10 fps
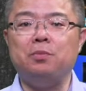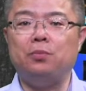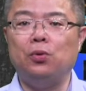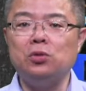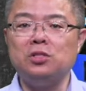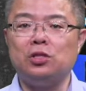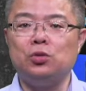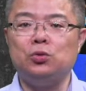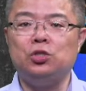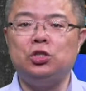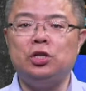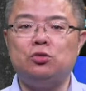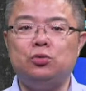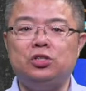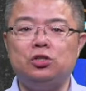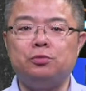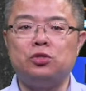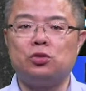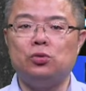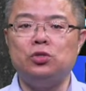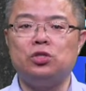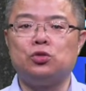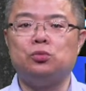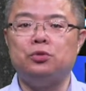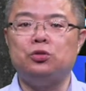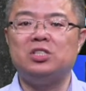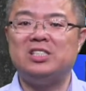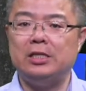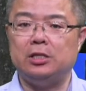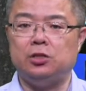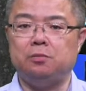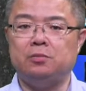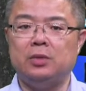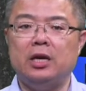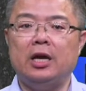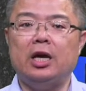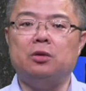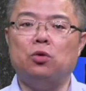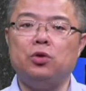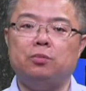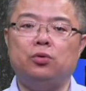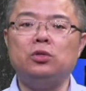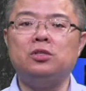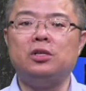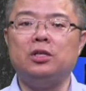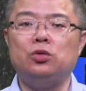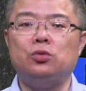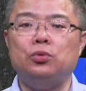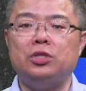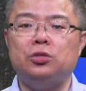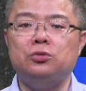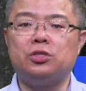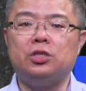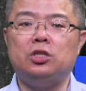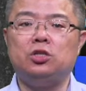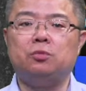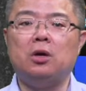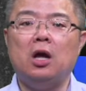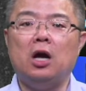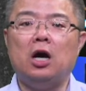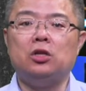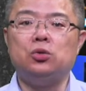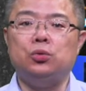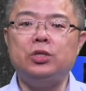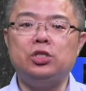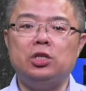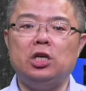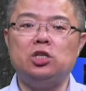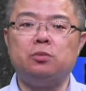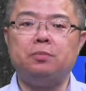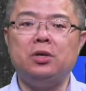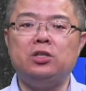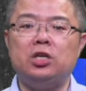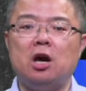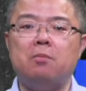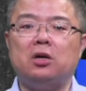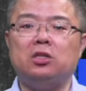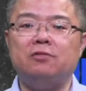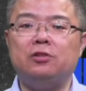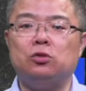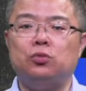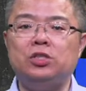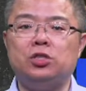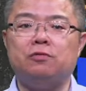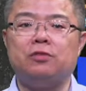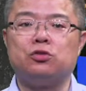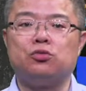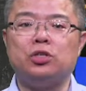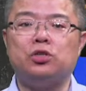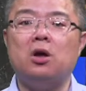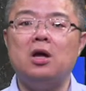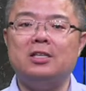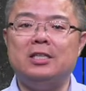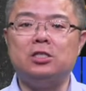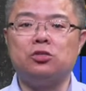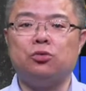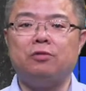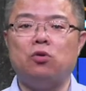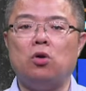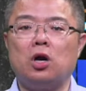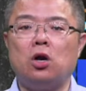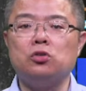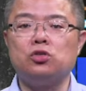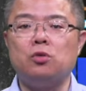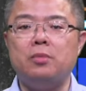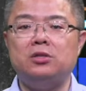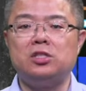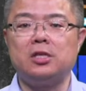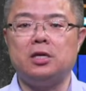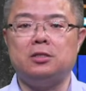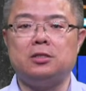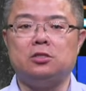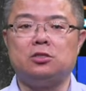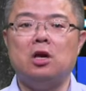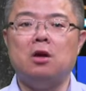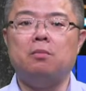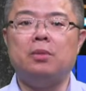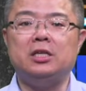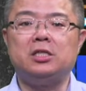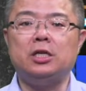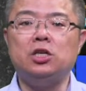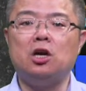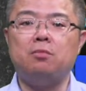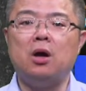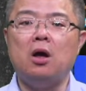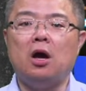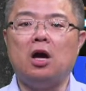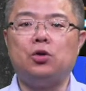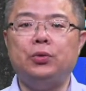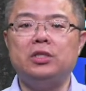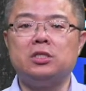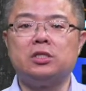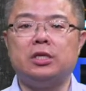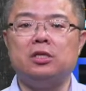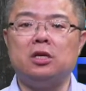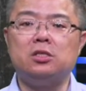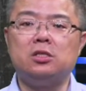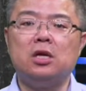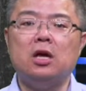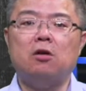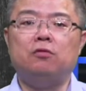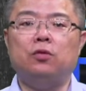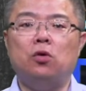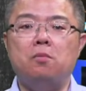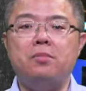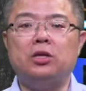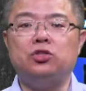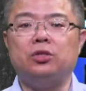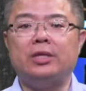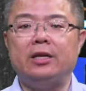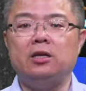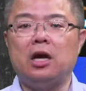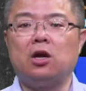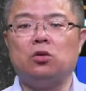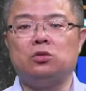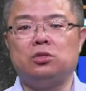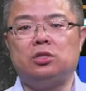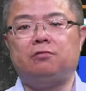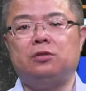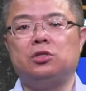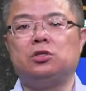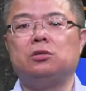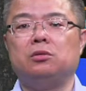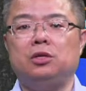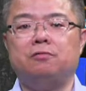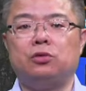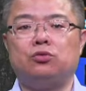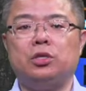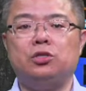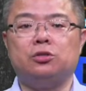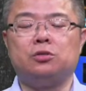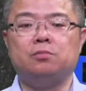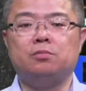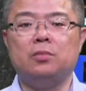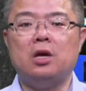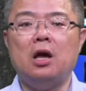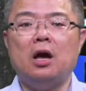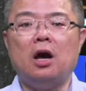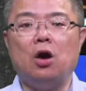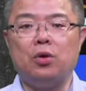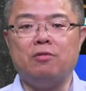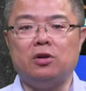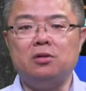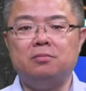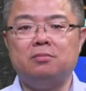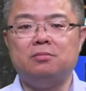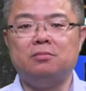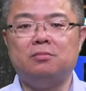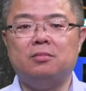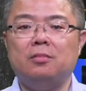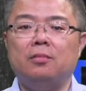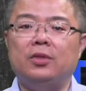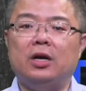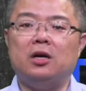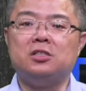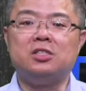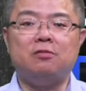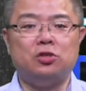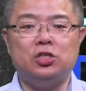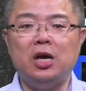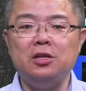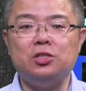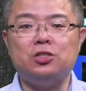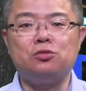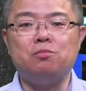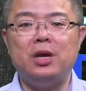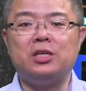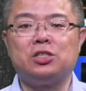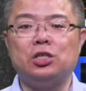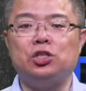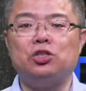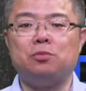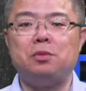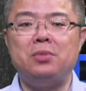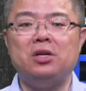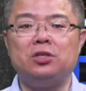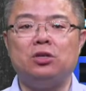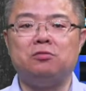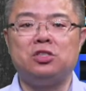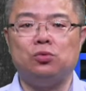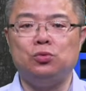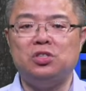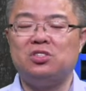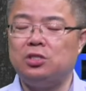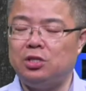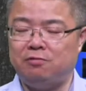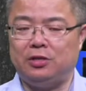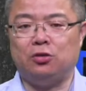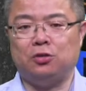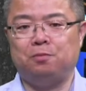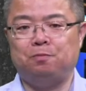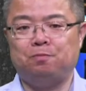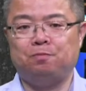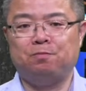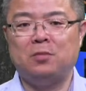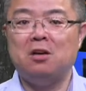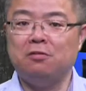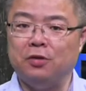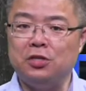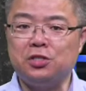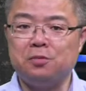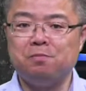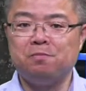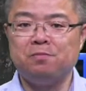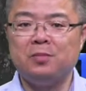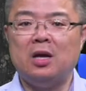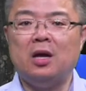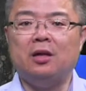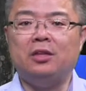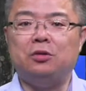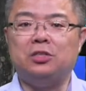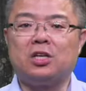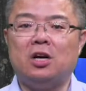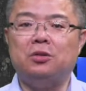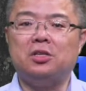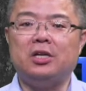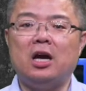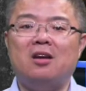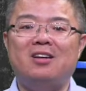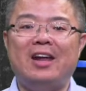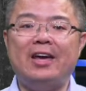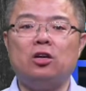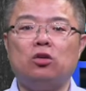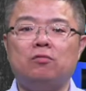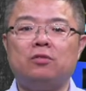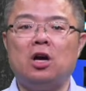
important to share reusable solutions to build synergy, and more importantly, to reach the interoperability among different research infrastructure necessary for cross-domain sciences by setting up agreed standards for managing data across different infrastructures. However, there are several challenges make such interoperability of solutions difficult. First, there is currently a lack of